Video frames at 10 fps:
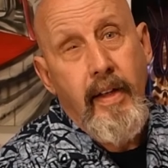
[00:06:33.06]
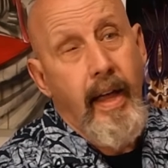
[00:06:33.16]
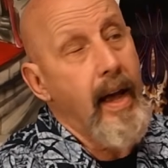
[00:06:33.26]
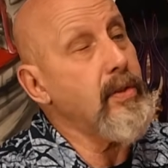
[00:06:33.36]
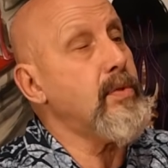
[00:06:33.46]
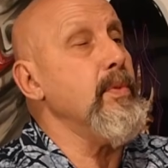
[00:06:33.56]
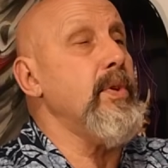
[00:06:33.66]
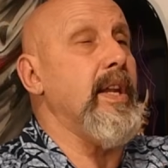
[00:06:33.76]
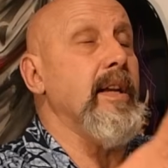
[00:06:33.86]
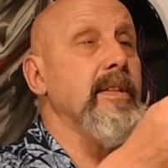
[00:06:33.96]
how
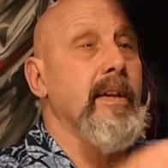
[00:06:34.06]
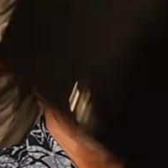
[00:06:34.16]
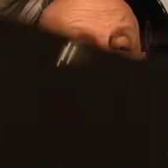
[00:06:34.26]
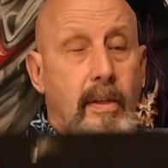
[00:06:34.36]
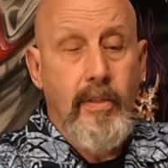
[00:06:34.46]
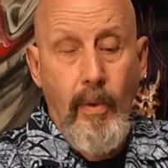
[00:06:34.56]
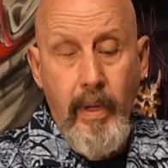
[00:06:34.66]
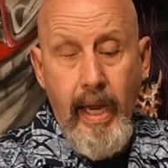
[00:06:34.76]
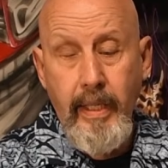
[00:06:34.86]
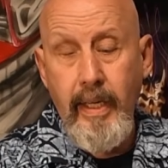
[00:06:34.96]
smooth it is. So
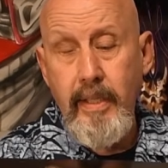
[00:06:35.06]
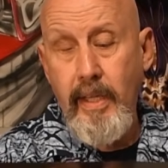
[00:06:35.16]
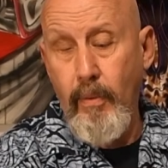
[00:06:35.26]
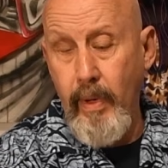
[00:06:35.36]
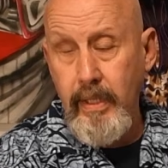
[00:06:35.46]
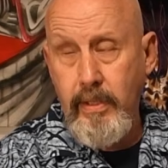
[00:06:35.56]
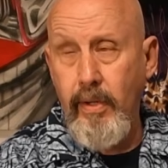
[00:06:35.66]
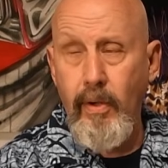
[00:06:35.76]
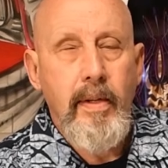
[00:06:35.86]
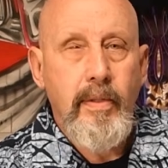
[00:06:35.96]
what I did is I went
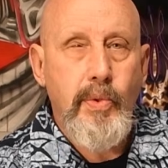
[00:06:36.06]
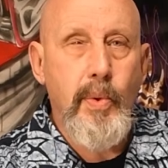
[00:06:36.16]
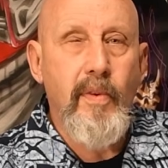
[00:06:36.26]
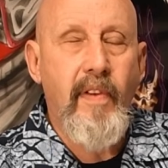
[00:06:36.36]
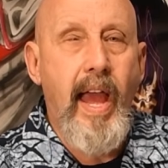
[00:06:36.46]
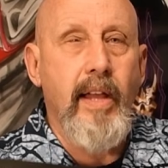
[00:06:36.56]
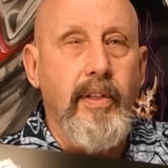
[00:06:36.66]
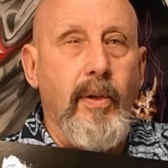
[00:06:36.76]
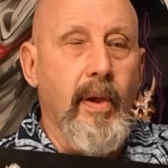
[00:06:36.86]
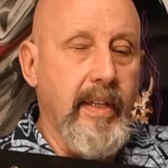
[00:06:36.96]
to True
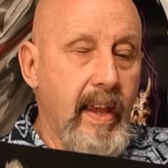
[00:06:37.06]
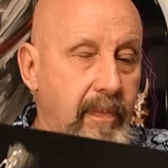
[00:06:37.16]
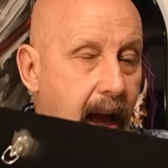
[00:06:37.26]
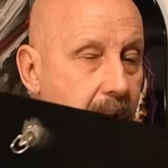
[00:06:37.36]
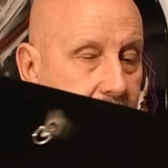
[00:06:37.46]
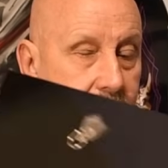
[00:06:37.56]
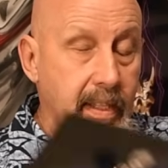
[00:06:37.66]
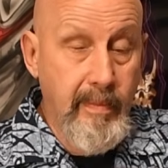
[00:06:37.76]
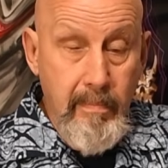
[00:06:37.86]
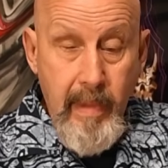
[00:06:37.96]
Value, and they've got
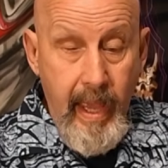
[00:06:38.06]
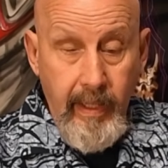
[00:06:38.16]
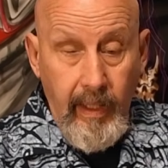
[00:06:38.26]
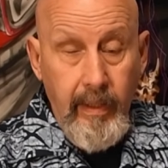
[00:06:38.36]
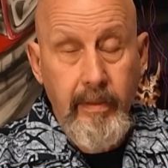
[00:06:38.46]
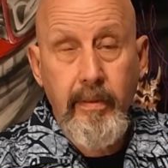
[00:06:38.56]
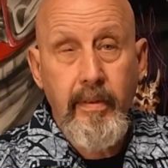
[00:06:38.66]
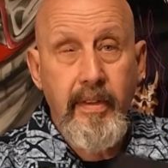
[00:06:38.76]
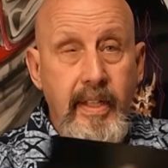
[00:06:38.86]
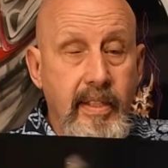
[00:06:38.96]
this metal.
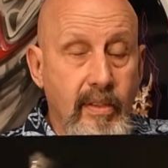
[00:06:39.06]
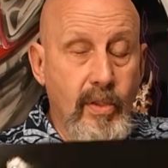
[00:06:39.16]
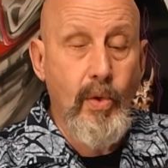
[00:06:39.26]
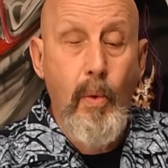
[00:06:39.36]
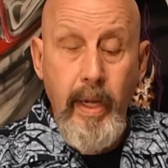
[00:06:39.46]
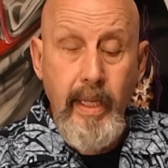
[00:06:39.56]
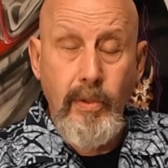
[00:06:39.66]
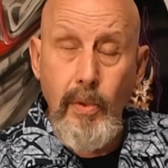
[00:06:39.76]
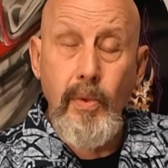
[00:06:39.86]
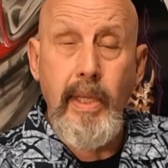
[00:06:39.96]
This is
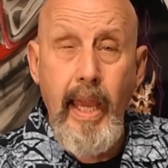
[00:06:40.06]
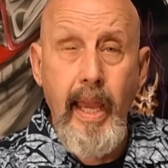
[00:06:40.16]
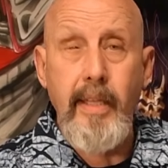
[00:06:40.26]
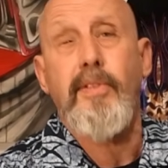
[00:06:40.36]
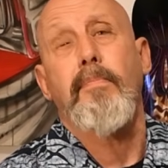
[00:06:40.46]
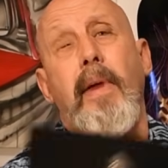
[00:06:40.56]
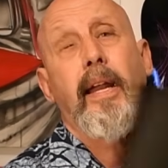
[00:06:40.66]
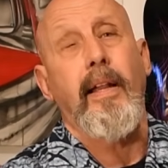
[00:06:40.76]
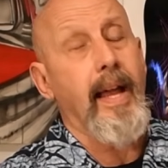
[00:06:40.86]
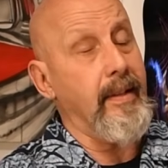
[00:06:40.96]
22 gauge
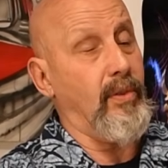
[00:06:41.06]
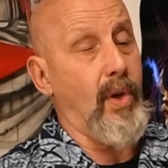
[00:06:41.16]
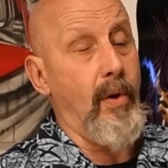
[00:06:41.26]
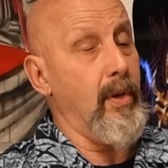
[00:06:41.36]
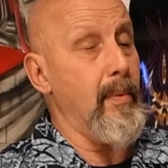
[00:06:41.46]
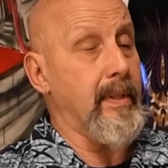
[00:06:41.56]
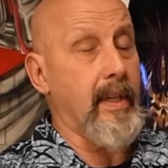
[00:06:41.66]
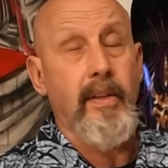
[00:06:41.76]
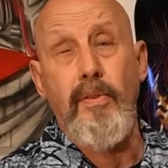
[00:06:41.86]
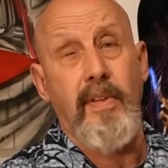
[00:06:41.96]
metal. I don't know what
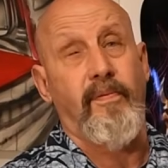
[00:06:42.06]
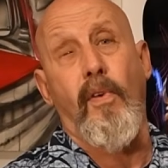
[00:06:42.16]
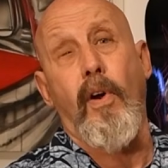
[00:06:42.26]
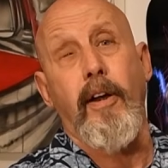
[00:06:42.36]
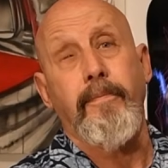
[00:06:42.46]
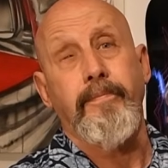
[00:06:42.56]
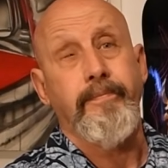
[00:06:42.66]
they use it for.